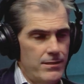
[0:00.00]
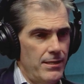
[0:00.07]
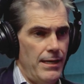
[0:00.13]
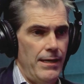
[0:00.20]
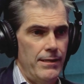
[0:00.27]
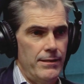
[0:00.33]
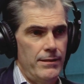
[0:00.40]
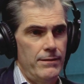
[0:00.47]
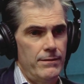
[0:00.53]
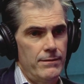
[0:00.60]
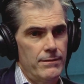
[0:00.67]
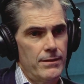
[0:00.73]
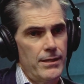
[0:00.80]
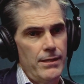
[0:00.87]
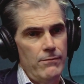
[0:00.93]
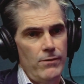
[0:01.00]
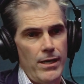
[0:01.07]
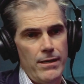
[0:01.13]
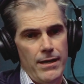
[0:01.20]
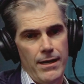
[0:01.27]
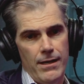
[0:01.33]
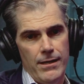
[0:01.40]
that? And and right
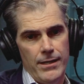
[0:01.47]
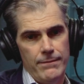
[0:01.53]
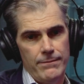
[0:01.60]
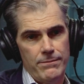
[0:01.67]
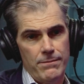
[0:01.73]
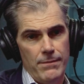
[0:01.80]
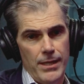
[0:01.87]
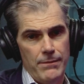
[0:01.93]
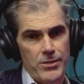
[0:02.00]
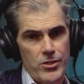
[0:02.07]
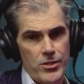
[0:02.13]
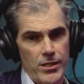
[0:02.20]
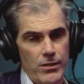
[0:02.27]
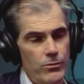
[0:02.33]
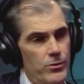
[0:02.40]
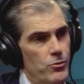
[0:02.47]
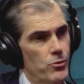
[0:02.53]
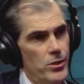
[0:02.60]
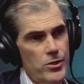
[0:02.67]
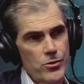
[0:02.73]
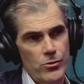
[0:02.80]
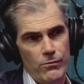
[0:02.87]
now I'm I'm stuck with
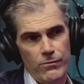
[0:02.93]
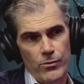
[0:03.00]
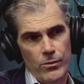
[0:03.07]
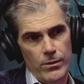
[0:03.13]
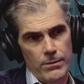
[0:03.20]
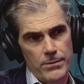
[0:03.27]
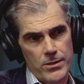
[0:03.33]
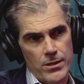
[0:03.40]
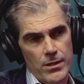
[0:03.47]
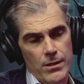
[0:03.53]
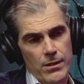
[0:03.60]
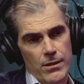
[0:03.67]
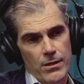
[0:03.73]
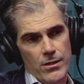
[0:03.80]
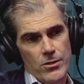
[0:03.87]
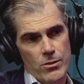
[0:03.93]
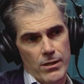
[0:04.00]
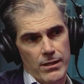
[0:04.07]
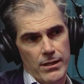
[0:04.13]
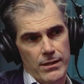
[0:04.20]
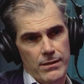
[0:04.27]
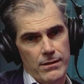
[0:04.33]
traditional forms. So I
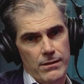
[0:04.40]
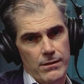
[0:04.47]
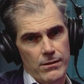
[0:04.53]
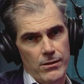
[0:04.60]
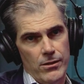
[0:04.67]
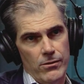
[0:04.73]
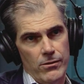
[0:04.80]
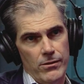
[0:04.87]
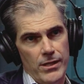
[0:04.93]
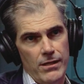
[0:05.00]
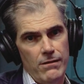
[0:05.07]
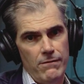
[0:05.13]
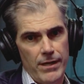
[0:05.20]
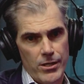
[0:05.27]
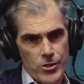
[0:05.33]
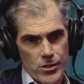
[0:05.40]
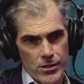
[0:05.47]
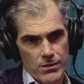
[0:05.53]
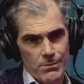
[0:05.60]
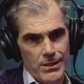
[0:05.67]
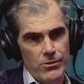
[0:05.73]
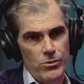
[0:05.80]
think you know, the innovation is
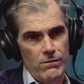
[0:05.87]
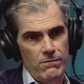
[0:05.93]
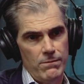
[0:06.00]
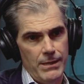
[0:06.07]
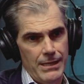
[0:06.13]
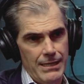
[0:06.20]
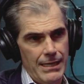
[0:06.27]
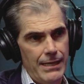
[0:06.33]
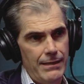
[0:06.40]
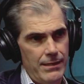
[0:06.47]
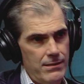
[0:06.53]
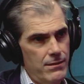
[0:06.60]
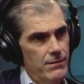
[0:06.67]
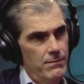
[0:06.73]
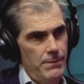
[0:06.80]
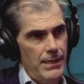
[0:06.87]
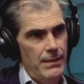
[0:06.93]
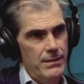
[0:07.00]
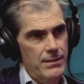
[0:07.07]
being driven by that. That's the demand